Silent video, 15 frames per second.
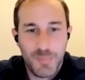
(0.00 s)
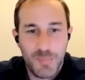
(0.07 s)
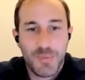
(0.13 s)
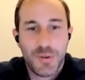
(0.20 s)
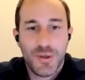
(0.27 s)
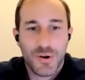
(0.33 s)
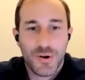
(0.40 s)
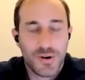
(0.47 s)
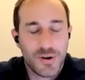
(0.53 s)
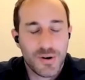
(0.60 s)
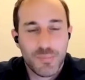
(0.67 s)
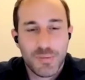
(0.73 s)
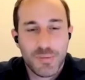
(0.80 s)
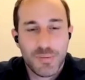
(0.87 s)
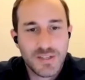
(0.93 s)
pure
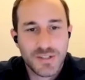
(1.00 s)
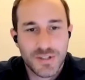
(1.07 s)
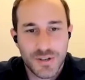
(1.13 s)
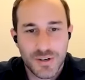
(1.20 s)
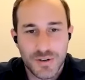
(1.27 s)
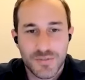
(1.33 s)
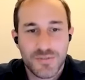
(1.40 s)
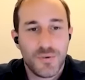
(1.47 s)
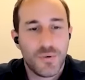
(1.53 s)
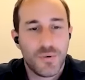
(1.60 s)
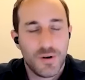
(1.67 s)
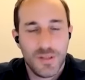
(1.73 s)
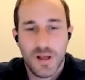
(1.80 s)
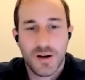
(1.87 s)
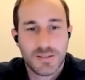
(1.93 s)
pleasure for
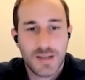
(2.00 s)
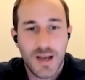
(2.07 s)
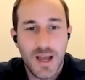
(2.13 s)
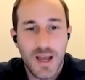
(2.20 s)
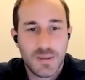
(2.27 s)
a long time.